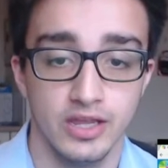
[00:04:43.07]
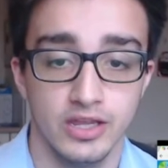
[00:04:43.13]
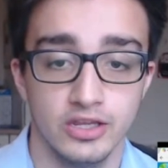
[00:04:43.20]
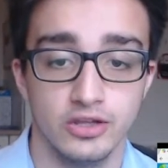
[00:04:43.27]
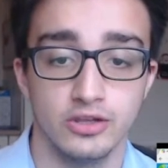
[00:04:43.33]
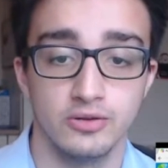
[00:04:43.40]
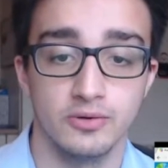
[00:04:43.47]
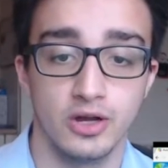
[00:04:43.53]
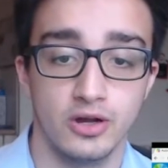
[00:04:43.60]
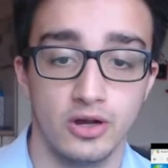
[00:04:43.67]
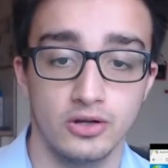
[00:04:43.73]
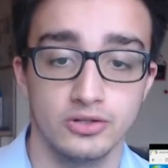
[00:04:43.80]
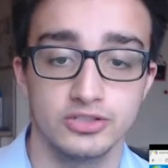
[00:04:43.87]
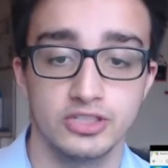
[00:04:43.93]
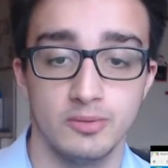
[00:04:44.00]
You'll
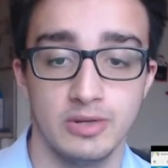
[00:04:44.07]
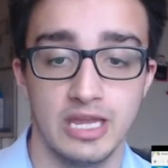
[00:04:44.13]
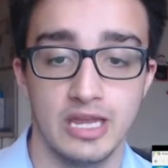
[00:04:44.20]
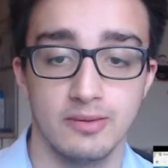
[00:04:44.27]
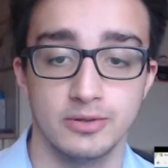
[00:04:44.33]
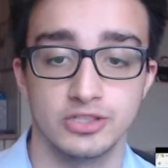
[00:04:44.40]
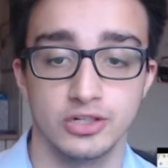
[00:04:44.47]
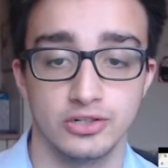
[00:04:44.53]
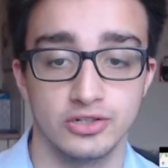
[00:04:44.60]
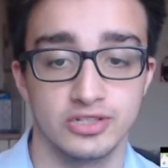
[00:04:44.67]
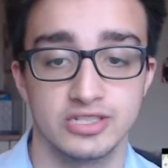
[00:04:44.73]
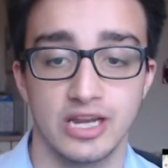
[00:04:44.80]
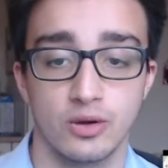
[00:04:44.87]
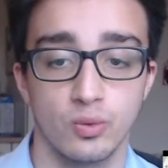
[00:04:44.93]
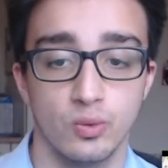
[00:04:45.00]
also be able to
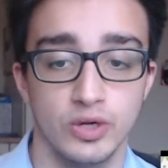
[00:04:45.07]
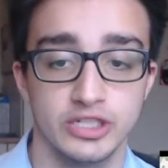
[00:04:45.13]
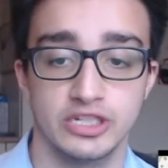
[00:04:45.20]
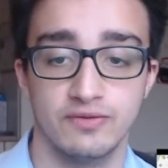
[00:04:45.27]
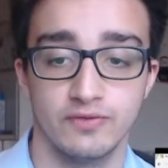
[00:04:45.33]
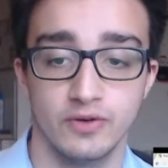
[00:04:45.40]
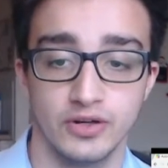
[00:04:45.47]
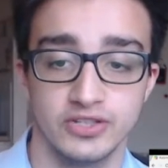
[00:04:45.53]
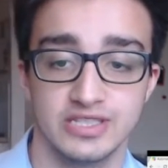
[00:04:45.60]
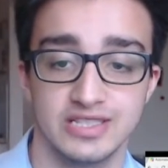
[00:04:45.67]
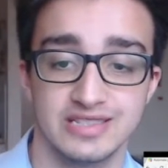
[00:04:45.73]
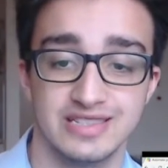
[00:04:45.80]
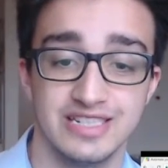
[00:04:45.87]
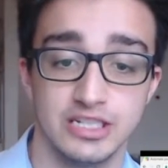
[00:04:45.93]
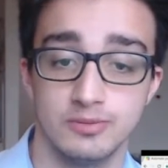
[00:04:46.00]
understand which
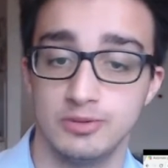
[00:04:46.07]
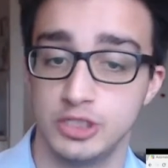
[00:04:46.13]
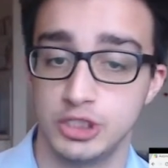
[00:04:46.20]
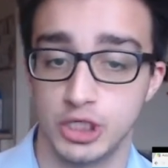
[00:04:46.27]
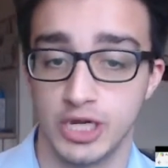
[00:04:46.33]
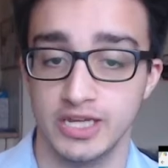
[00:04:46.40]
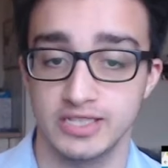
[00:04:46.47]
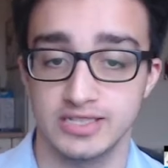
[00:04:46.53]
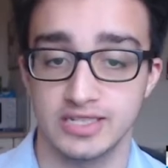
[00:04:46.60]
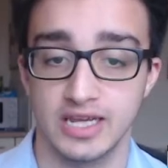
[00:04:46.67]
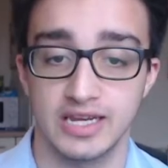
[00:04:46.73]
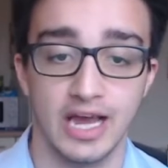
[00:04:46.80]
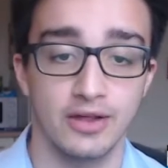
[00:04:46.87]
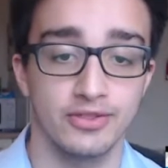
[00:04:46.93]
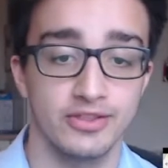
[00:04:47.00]
invoices need to be chased
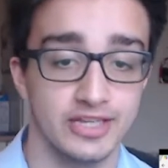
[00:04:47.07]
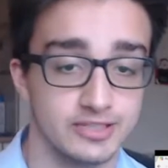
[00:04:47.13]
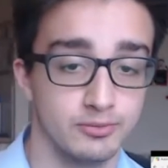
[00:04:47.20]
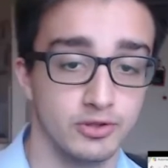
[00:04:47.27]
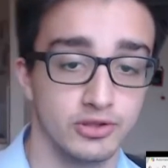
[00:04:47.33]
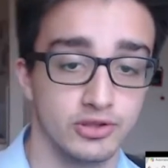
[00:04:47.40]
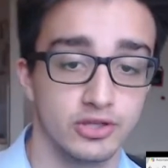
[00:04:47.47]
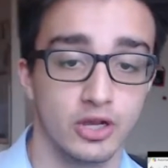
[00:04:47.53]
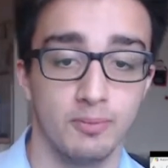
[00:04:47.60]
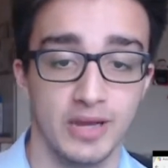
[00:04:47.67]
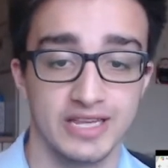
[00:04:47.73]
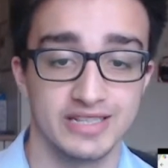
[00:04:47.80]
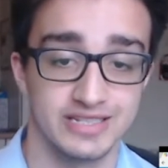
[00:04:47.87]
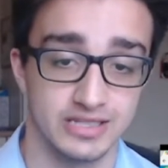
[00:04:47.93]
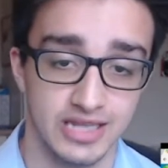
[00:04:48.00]
and how this month
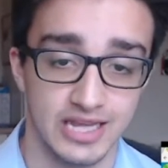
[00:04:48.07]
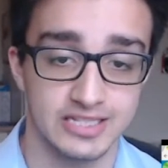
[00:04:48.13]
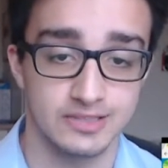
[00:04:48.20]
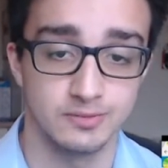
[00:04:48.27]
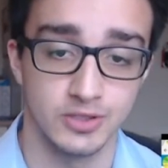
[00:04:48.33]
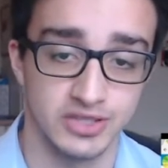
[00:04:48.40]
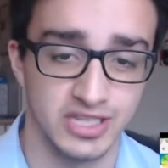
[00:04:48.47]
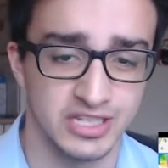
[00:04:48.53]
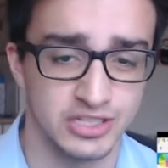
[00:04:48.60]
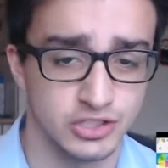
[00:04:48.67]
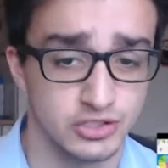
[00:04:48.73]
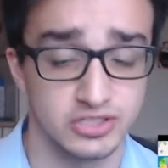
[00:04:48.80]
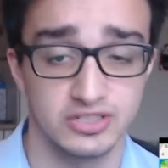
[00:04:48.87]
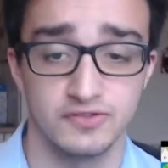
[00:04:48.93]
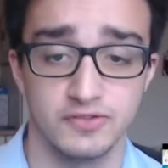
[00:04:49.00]
compares to last month in
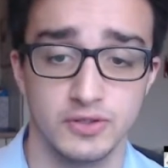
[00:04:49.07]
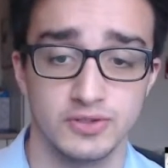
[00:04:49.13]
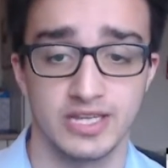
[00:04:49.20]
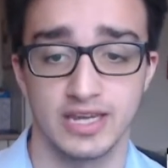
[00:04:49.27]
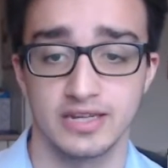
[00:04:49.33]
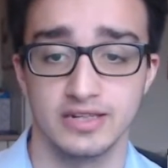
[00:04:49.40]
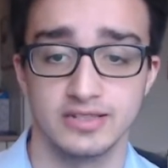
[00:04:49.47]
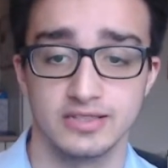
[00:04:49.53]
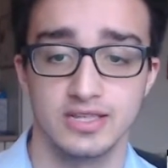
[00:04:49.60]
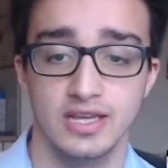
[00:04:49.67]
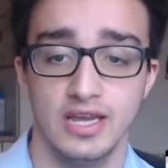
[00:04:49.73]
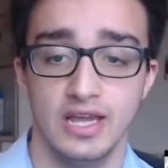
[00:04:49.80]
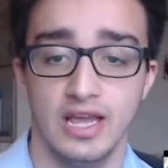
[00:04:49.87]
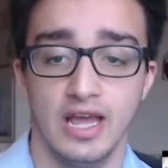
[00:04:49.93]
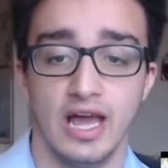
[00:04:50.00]
just a few seconds,
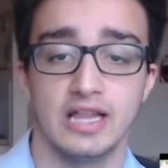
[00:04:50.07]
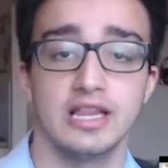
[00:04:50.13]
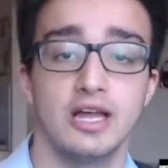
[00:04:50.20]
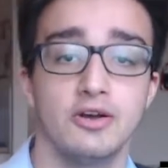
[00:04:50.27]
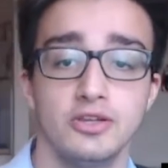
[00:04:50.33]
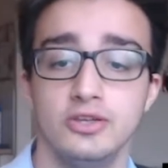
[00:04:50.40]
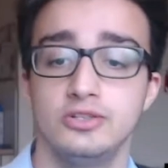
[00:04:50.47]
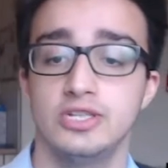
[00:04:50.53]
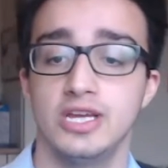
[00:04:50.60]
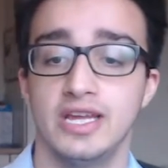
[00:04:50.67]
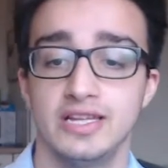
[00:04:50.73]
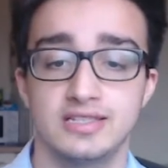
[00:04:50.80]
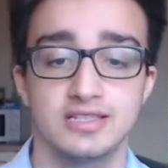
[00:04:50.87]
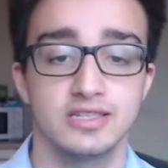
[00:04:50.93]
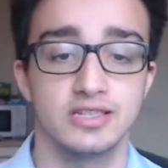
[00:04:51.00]
allowing you to
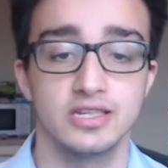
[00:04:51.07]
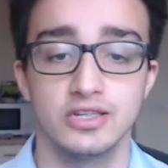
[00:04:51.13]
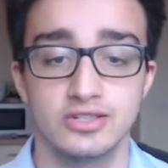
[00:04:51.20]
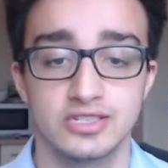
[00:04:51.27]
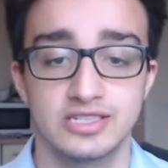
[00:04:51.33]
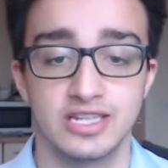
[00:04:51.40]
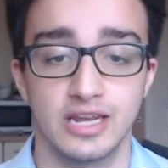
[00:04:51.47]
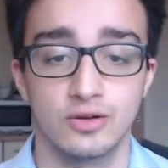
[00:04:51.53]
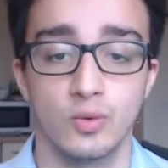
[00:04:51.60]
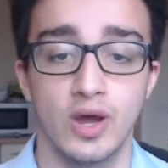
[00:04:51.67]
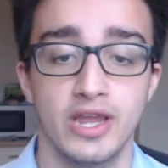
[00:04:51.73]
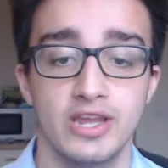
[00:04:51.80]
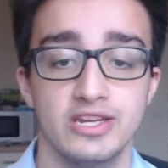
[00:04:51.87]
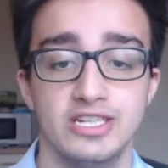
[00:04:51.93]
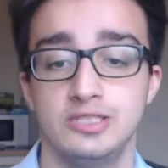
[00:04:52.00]
instantly understand
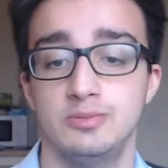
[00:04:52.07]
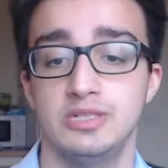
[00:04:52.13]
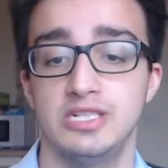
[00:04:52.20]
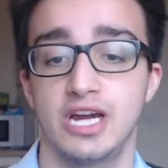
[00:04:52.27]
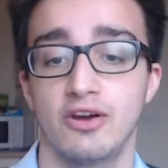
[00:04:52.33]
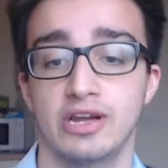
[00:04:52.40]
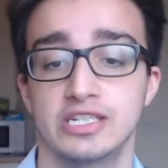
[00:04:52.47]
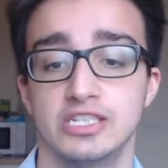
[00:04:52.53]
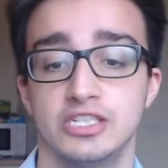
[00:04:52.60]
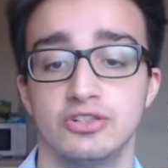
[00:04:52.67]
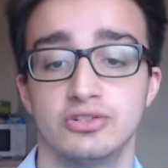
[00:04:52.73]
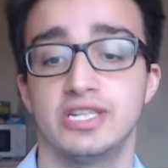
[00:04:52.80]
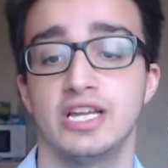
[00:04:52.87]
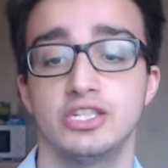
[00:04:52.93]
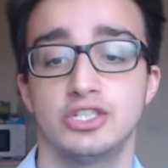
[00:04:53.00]
where you need to be directing your
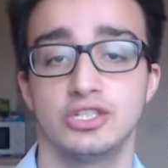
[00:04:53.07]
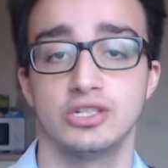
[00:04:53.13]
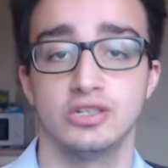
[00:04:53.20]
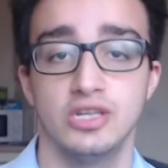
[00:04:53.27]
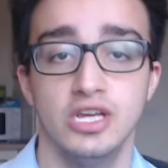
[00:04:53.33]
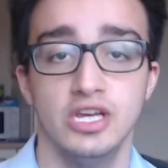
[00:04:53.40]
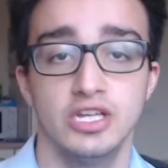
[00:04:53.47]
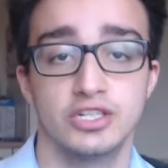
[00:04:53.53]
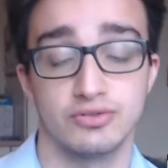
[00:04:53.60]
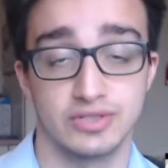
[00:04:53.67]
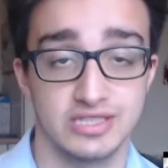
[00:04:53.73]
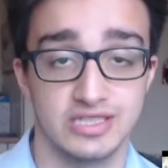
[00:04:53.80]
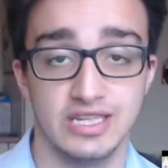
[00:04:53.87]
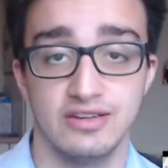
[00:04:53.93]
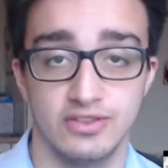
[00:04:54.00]
attention to
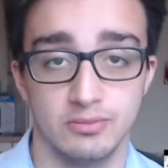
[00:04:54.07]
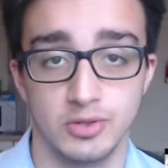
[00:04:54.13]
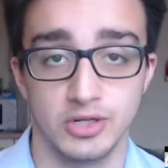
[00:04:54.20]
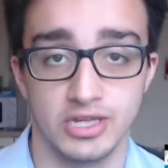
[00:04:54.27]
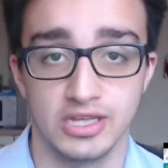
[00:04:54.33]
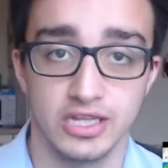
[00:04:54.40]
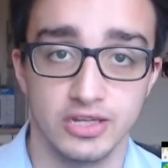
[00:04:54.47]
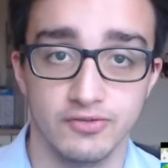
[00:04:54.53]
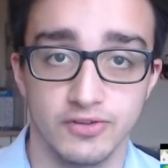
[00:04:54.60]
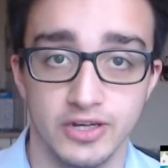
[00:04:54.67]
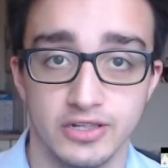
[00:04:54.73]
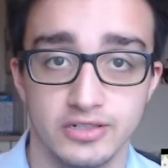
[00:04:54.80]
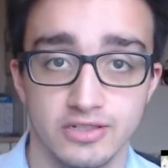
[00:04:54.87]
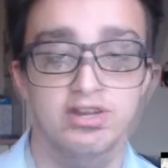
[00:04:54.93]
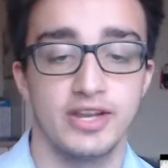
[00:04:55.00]
receive the money that you've
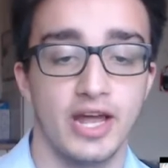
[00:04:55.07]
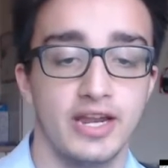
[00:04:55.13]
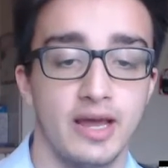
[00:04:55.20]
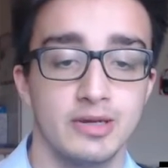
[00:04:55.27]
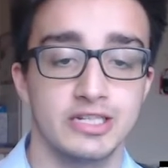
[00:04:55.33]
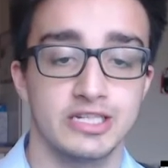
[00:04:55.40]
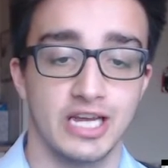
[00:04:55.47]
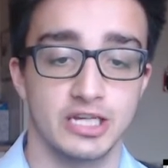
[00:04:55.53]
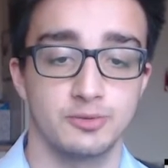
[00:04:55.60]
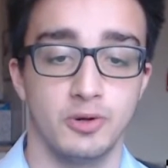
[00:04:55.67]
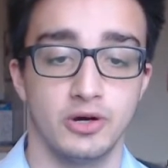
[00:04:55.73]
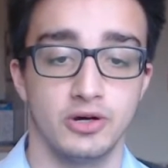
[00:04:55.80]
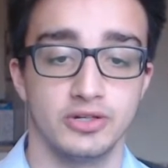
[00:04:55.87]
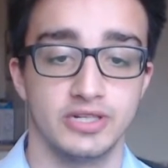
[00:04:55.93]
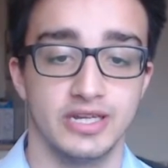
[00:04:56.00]
earned. The dynamic
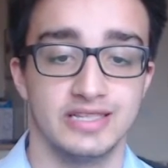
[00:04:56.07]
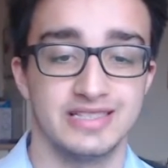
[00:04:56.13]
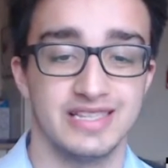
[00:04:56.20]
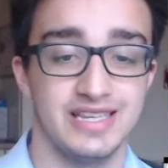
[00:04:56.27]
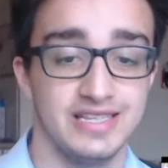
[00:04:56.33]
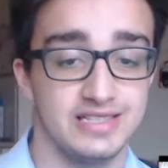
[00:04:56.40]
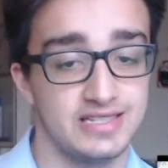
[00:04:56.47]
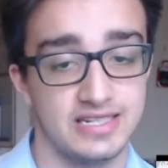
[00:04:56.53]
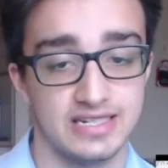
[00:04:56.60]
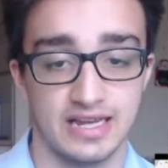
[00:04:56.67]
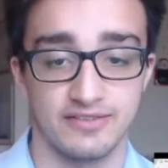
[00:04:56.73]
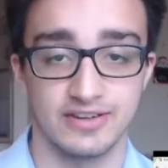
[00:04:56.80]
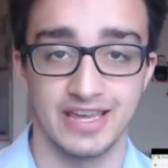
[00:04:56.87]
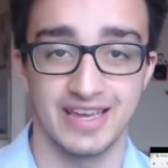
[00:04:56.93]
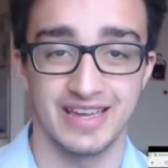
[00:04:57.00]
dashboard is easy to
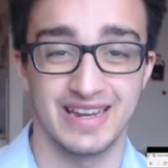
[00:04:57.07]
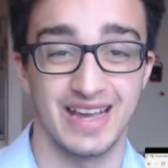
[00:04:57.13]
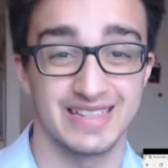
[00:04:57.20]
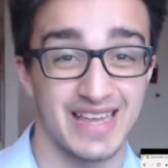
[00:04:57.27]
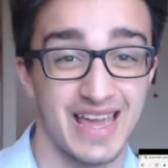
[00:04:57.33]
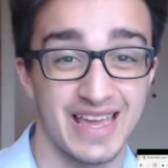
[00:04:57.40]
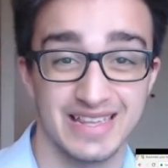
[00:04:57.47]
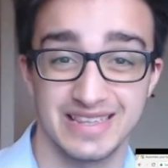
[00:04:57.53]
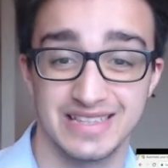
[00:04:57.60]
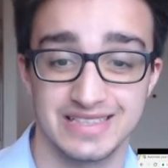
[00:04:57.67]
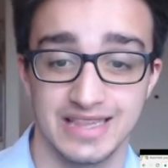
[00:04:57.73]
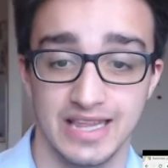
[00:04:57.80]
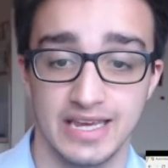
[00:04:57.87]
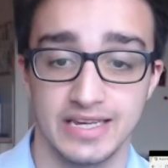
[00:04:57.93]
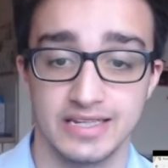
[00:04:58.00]
navigate and has endless
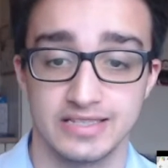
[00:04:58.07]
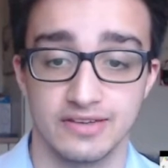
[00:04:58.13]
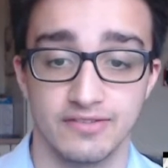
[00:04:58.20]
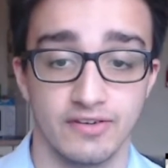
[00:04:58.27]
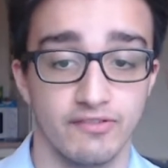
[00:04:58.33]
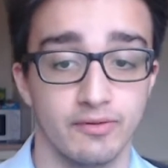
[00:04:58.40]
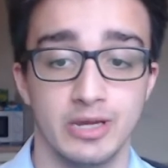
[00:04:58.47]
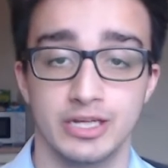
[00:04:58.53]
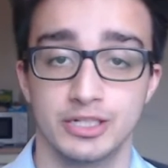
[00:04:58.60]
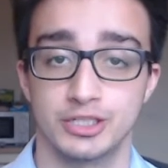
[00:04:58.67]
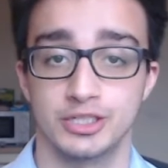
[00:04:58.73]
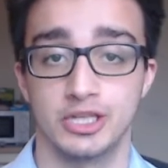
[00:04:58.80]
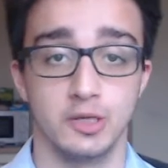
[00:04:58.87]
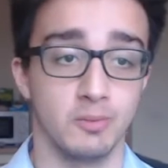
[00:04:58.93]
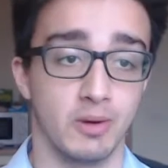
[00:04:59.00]
layers of
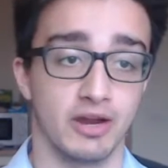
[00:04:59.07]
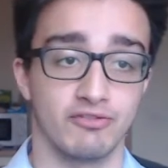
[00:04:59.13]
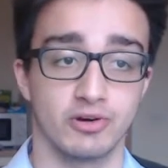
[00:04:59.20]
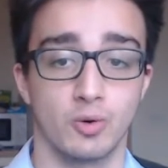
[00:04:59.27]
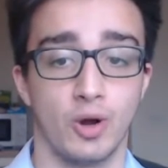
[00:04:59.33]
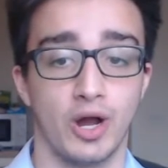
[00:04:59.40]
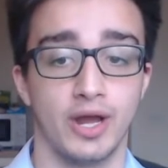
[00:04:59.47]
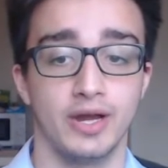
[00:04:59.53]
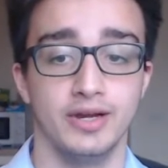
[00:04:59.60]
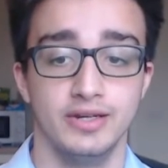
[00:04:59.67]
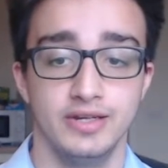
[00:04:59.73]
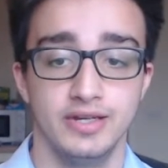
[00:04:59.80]
information that you might require.